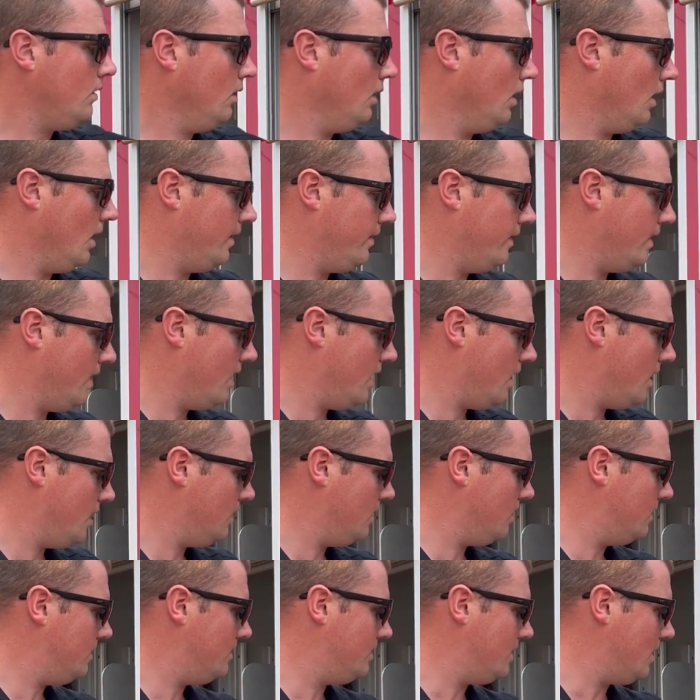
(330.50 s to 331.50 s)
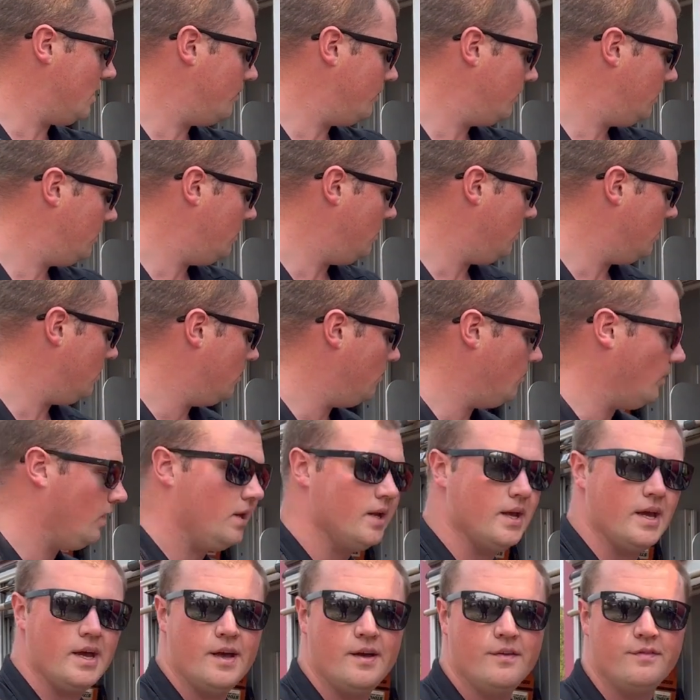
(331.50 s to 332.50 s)
And then down in here, we
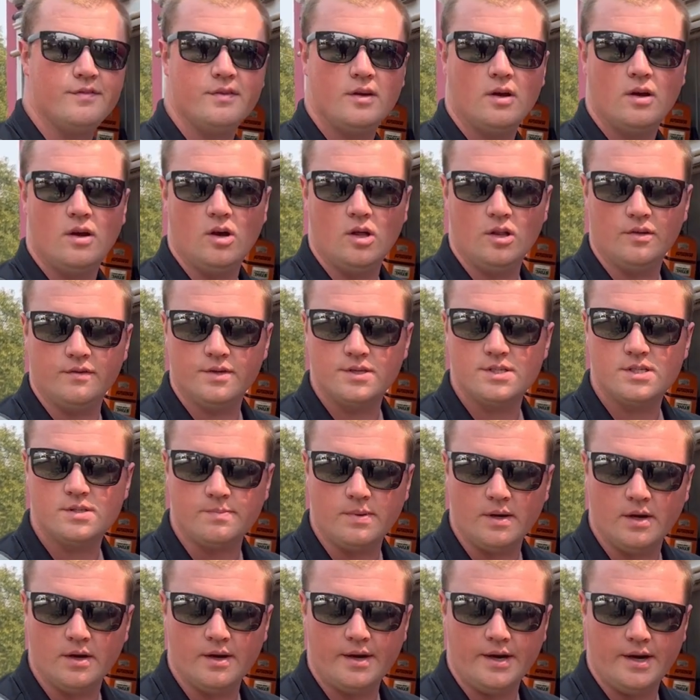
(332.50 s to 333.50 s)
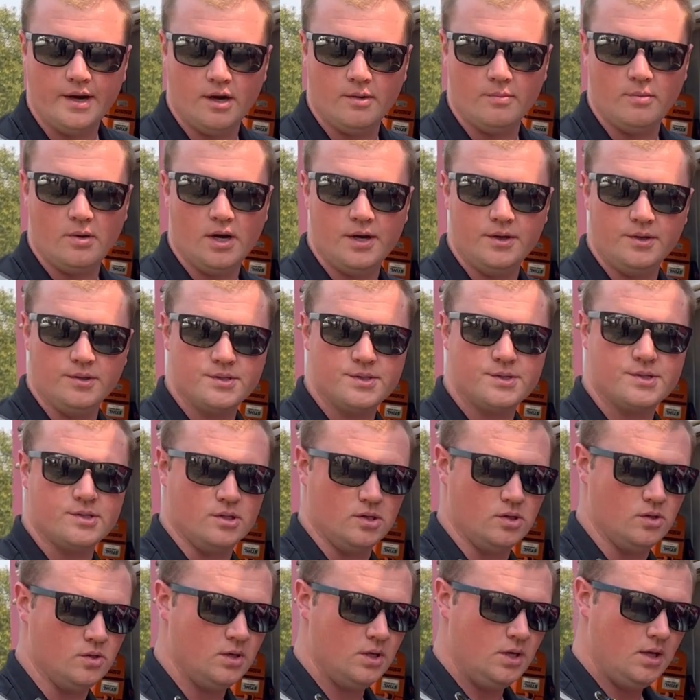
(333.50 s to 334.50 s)
have all of our spare air bottles.
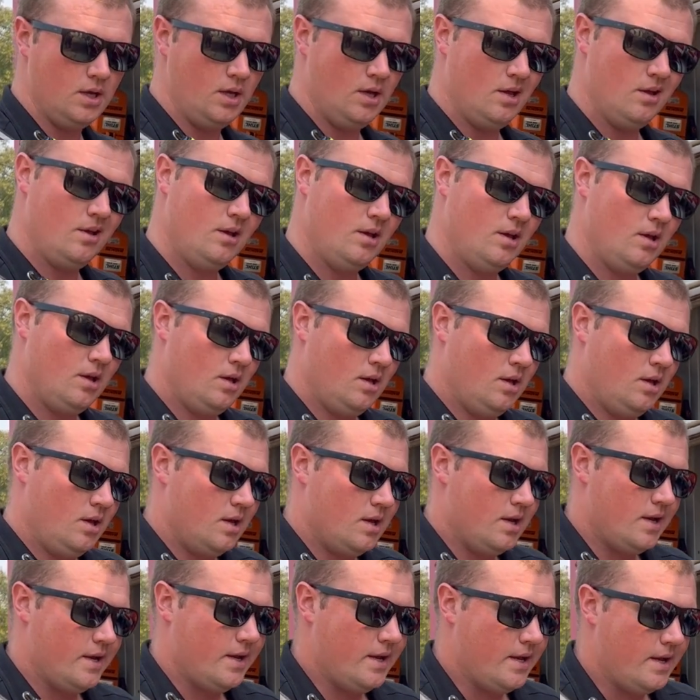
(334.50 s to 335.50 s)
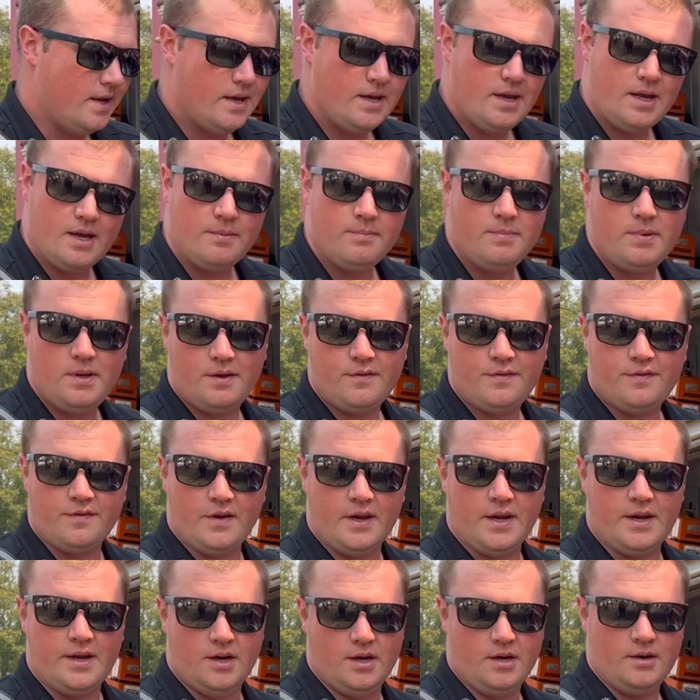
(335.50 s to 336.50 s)
So at a big
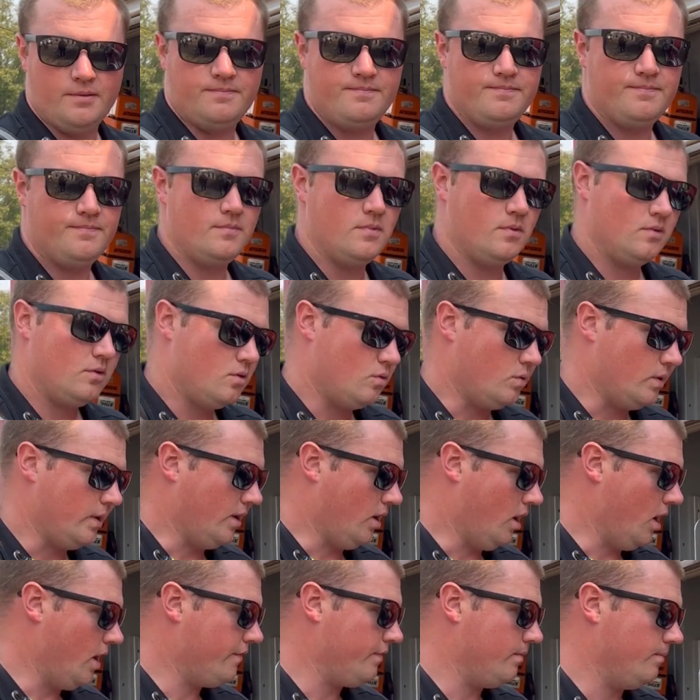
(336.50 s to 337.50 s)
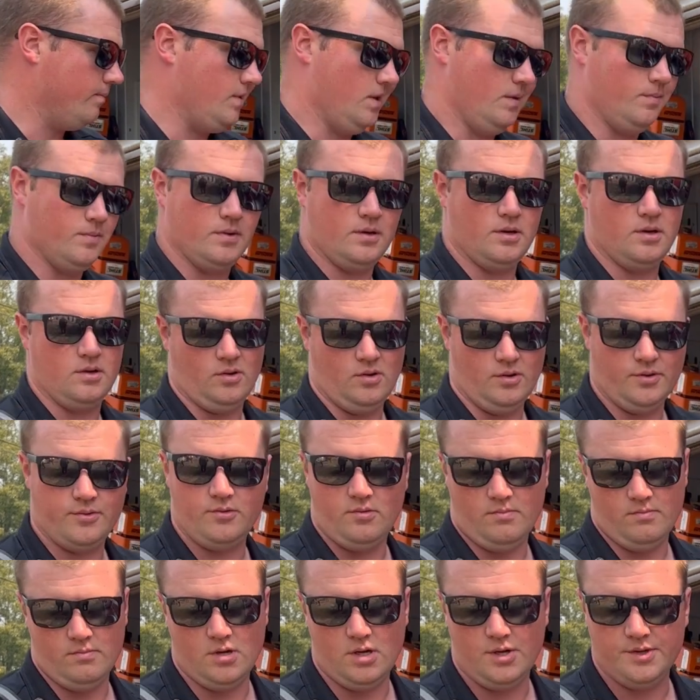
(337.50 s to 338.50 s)
fire, quite often people are going to go
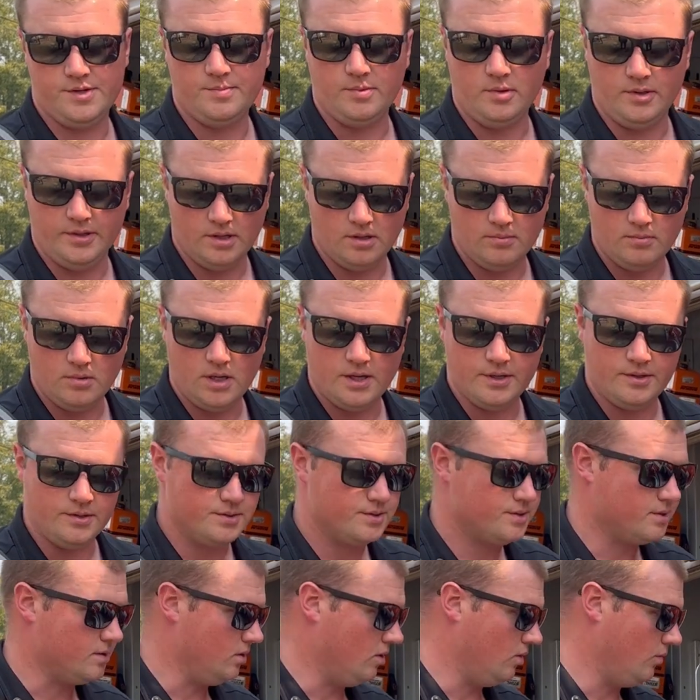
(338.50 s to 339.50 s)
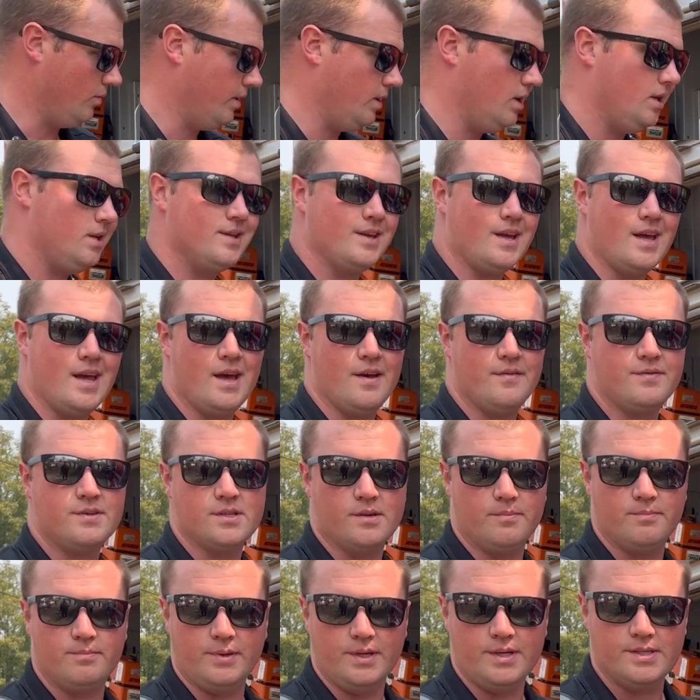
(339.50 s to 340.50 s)
through multiple air bottles. So we need to have
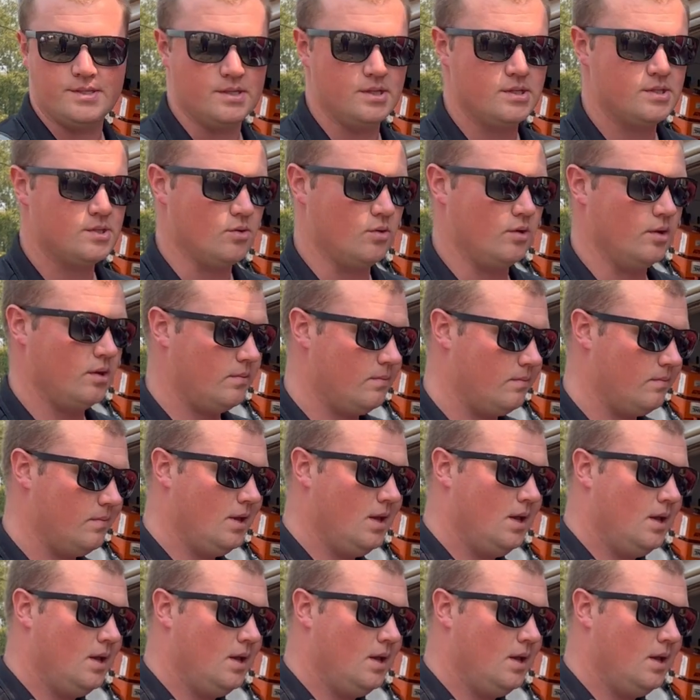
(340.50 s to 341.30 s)
some place to store them.